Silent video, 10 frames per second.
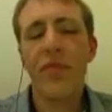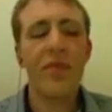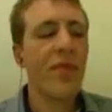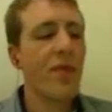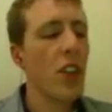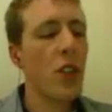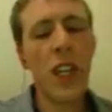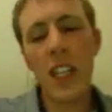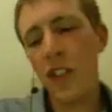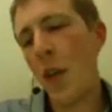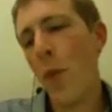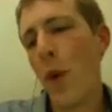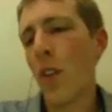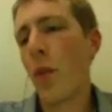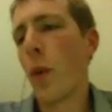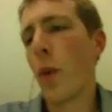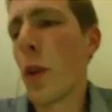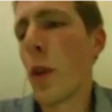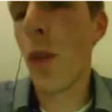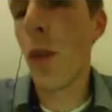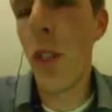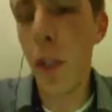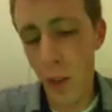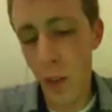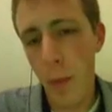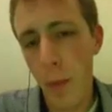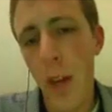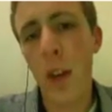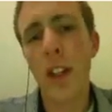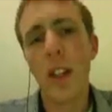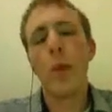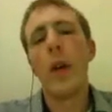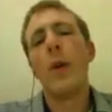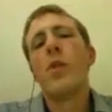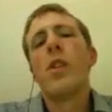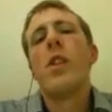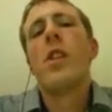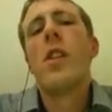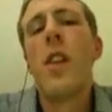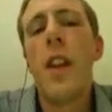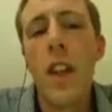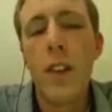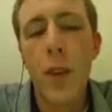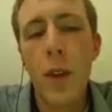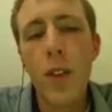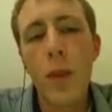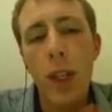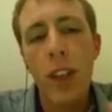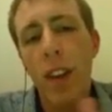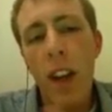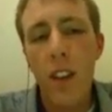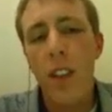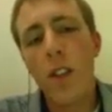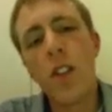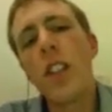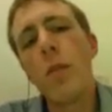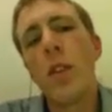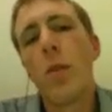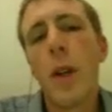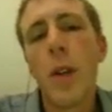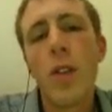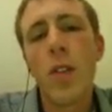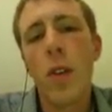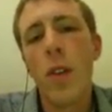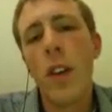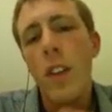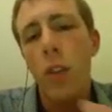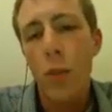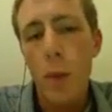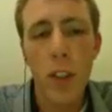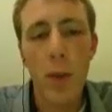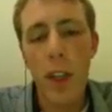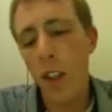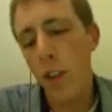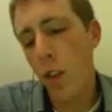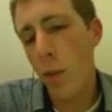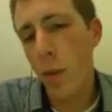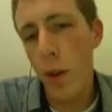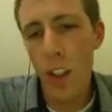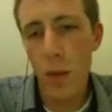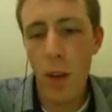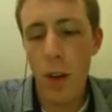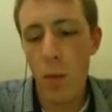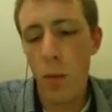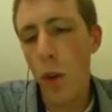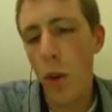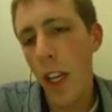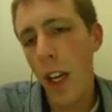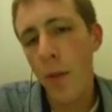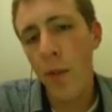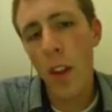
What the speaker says: So let's see what was the result of the migration. Well, at first we divided the system in components, so the responsibility of a component has become more clear.